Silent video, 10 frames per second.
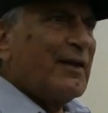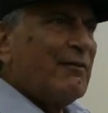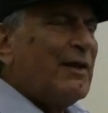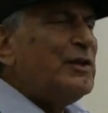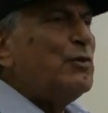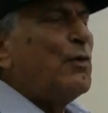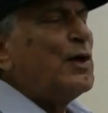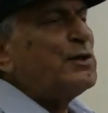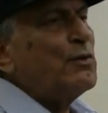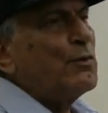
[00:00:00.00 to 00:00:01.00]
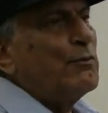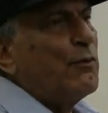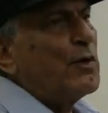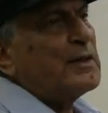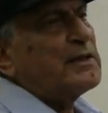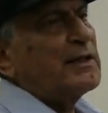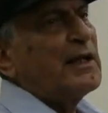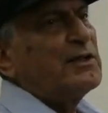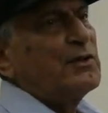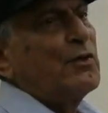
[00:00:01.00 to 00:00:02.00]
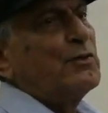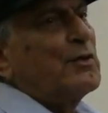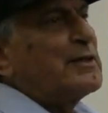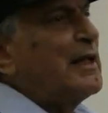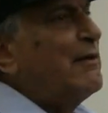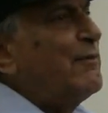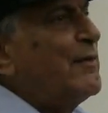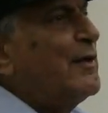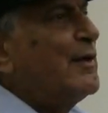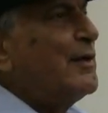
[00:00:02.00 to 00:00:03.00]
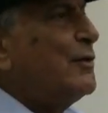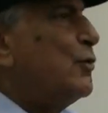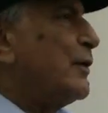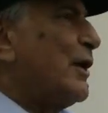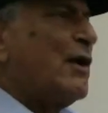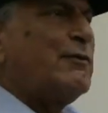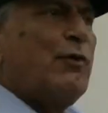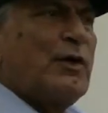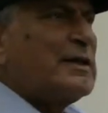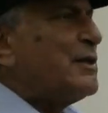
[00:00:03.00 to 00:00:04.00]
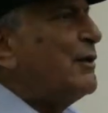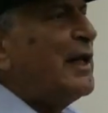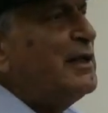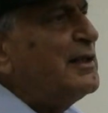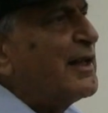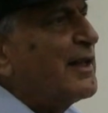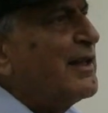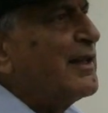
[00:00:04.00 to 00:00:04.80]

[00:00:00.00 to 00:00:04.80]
When you want to focus attention on yourself, you cannot focus on anything.